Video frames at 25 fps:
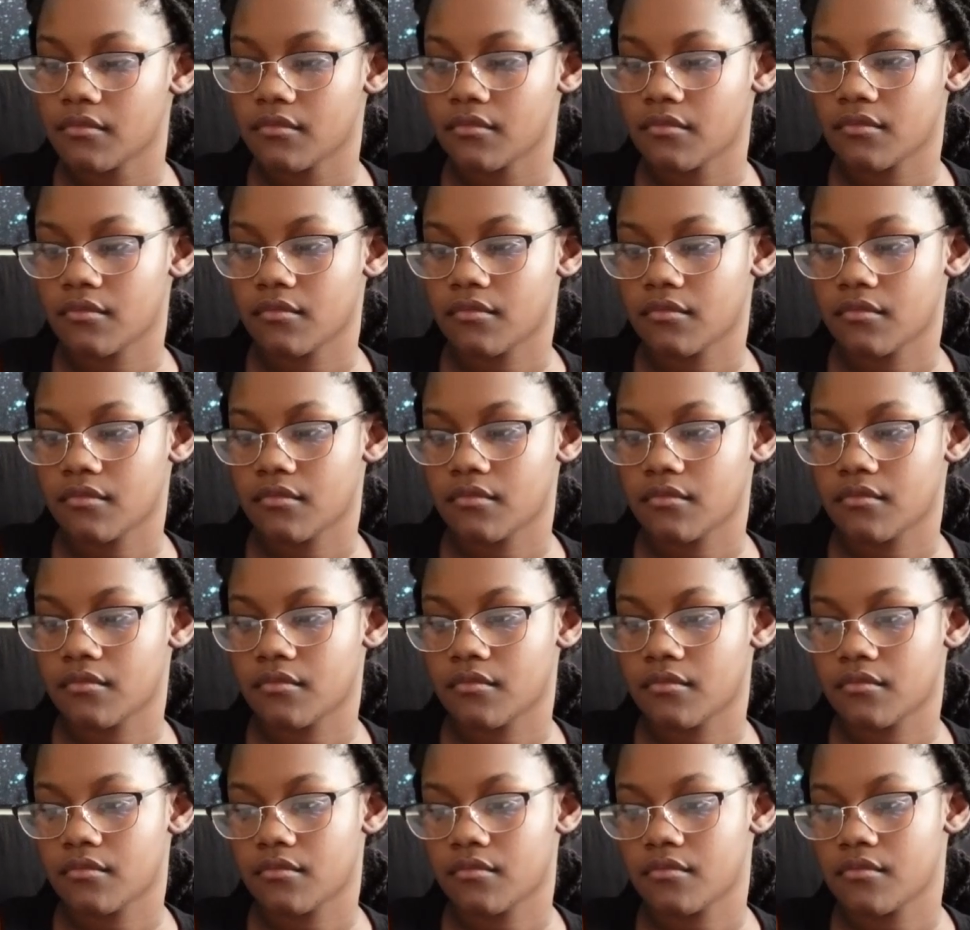
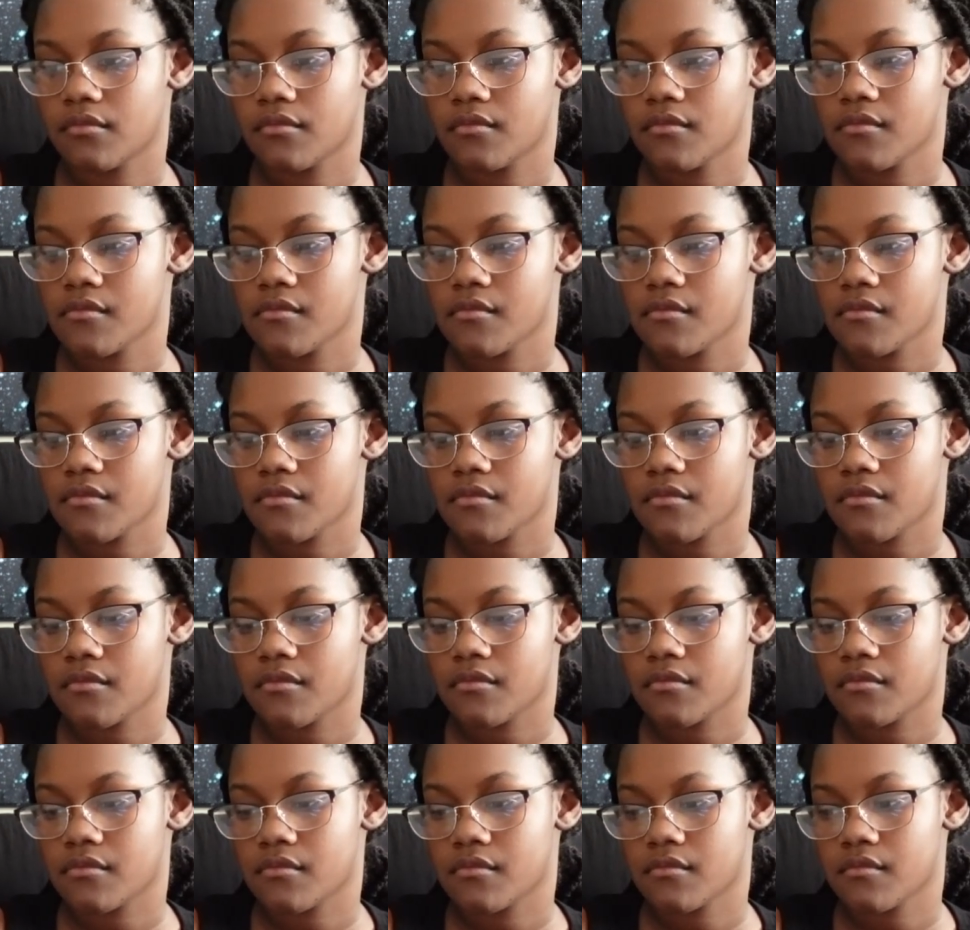
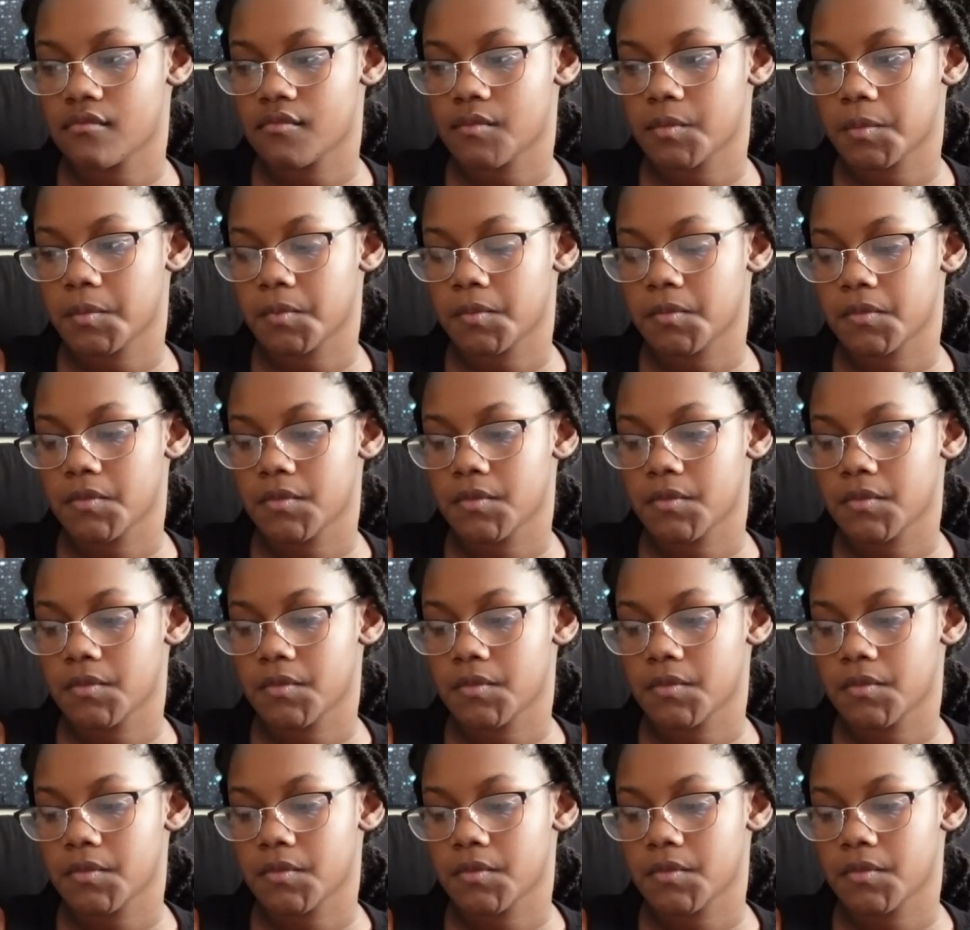This person isn't speaking.